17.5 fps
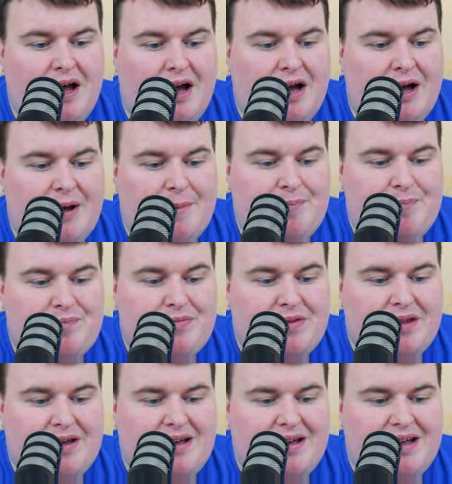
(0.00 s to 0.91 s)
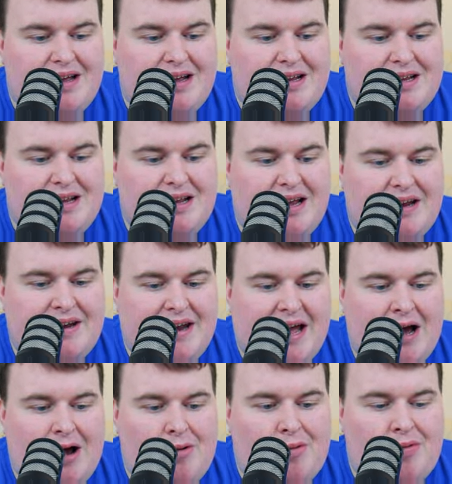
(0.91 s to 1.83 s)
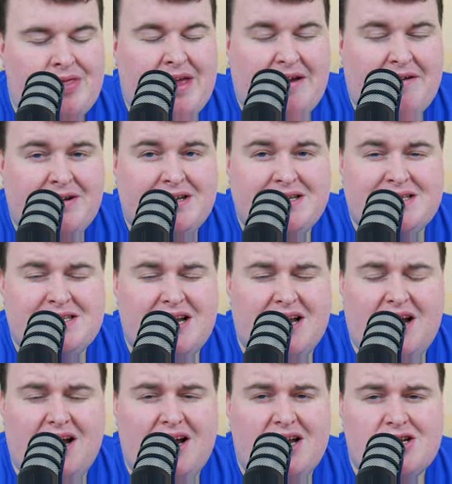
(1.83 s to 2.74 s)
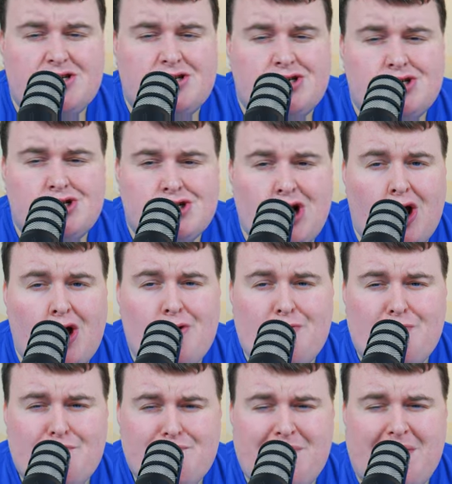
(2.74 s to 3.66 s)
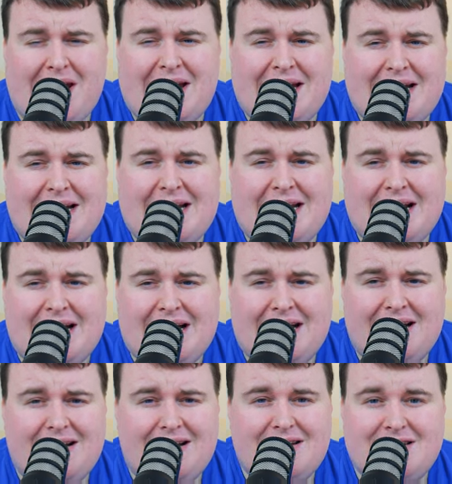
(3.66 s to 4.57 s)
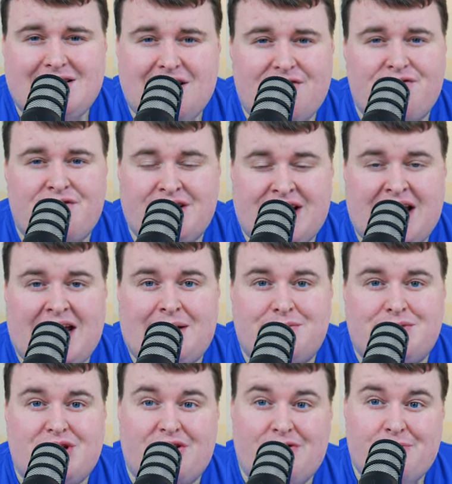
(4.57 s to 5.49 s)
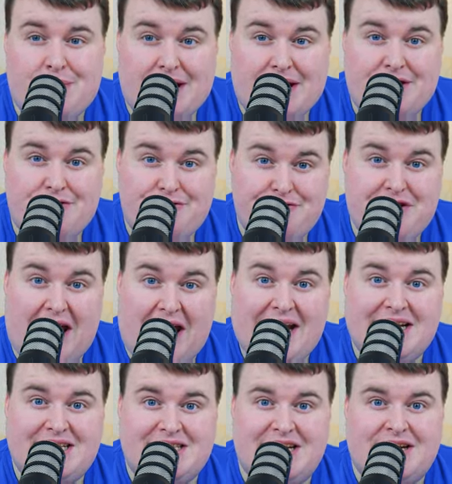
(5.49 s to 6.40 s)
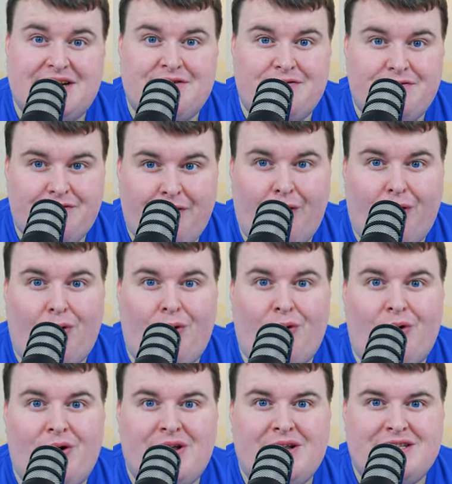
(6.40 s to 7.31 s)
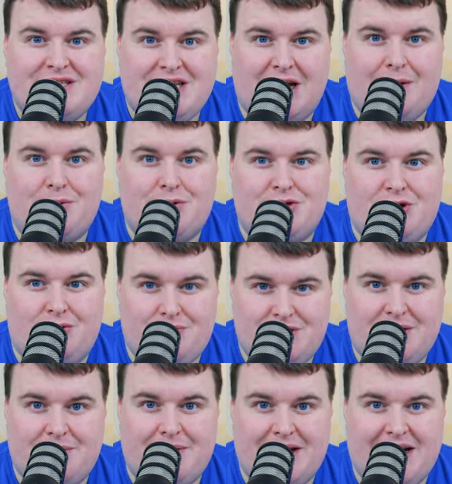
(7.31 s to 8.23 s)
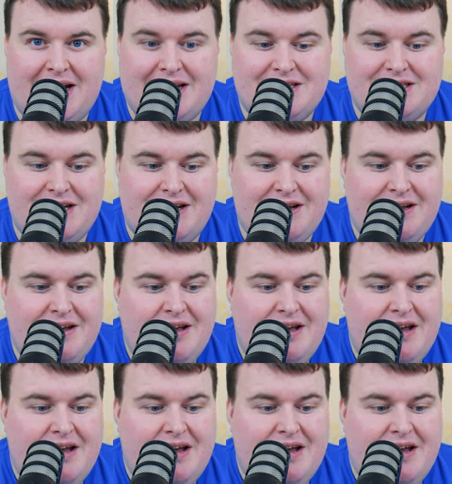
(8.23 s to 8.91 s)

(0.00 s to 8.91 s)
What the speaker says: Now there is so many different games that have been created for Tabletop Simulator.